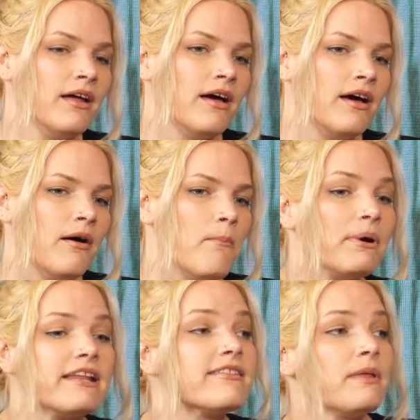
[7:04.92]

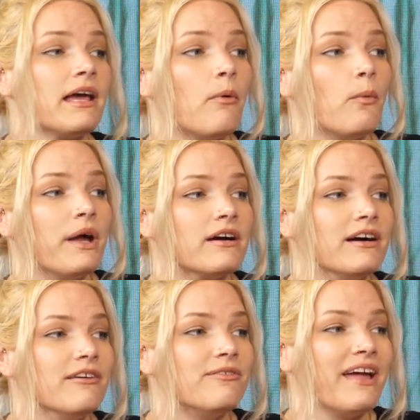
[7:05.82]
But it's something I'm
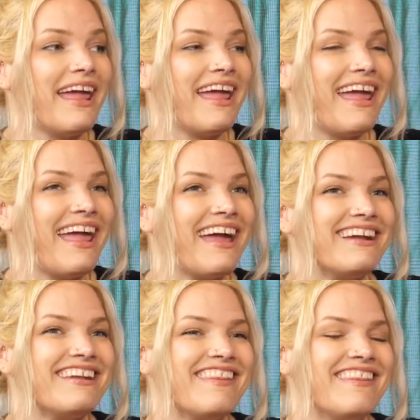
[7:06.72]
aware of.
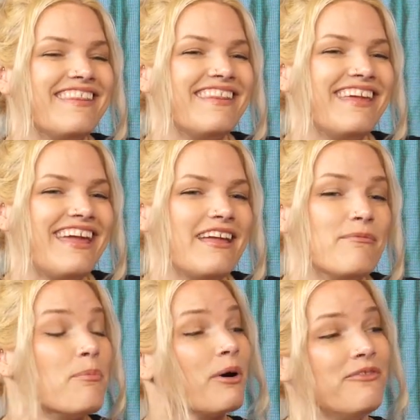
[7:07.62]
And
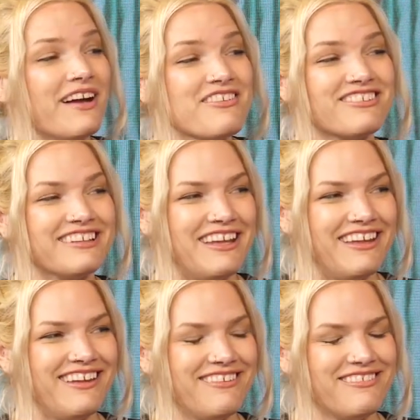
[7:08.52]

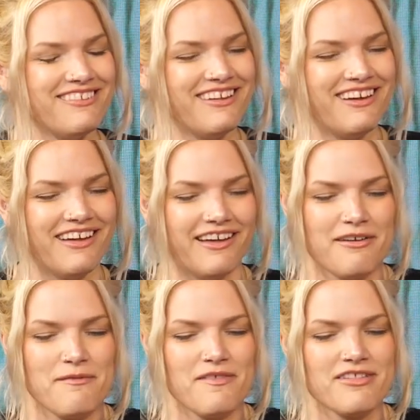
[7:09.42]
professionally,
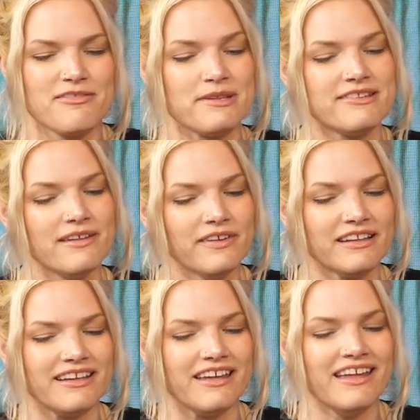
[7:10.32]

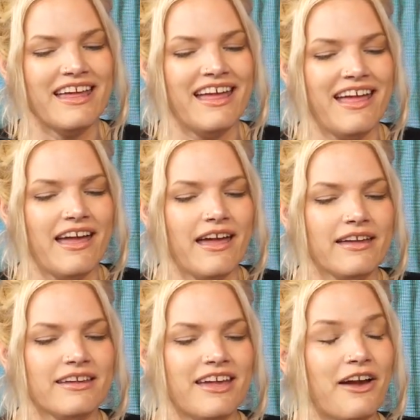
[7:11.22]
specifically,
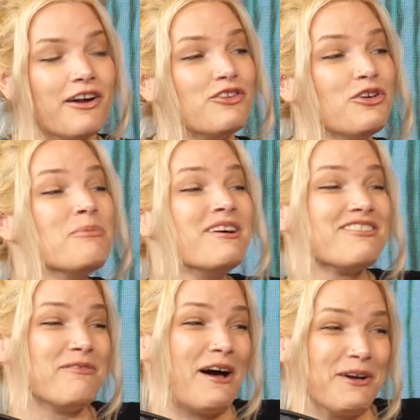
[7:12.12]
caring too
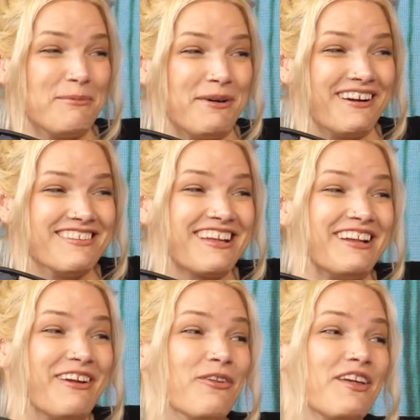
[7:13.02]
much about your appearance
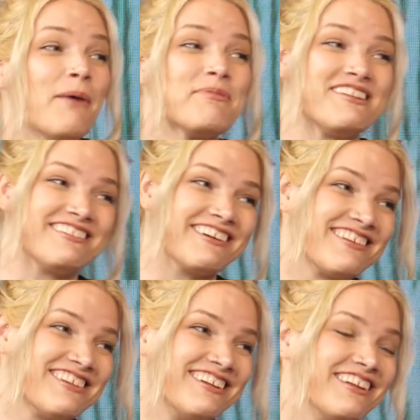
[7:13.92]
can go the opposite
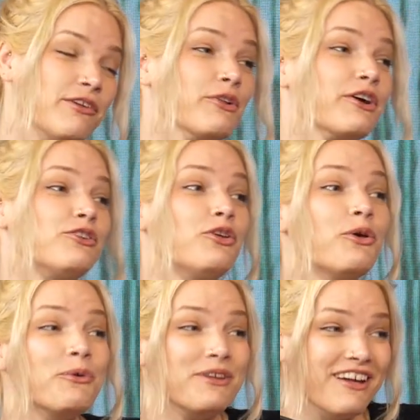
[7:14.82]
direction. You look
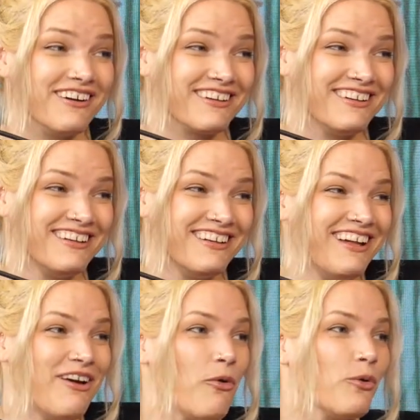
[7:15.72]
too young,
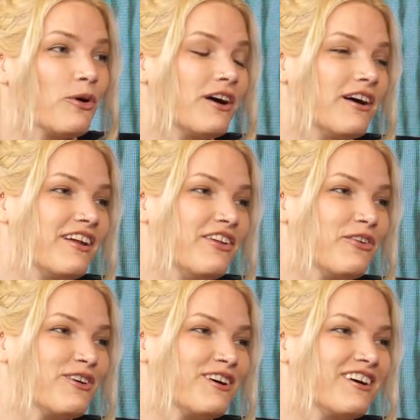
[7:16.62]
or
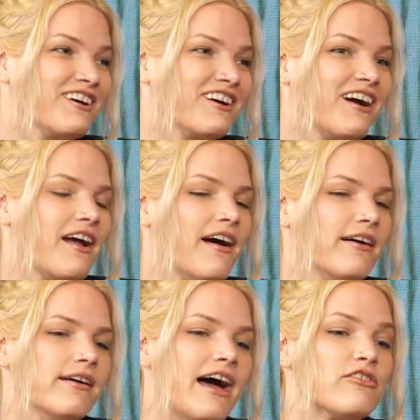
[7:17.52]
you're,
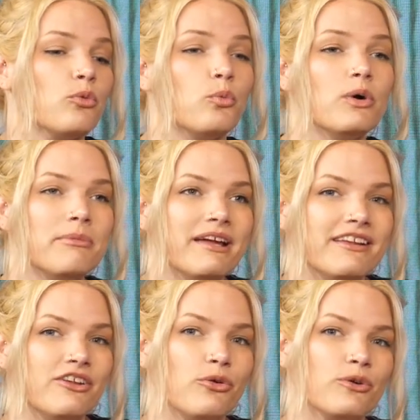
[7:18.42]
as a
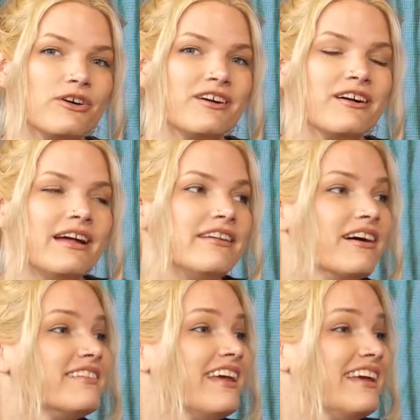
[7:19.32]
woman, you're
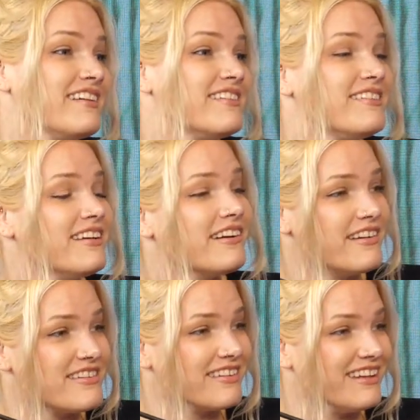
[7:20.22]
not taken as
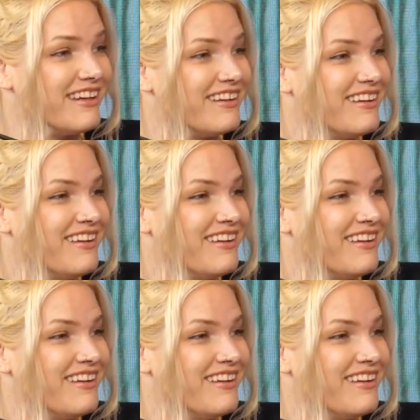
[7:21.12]
seriously.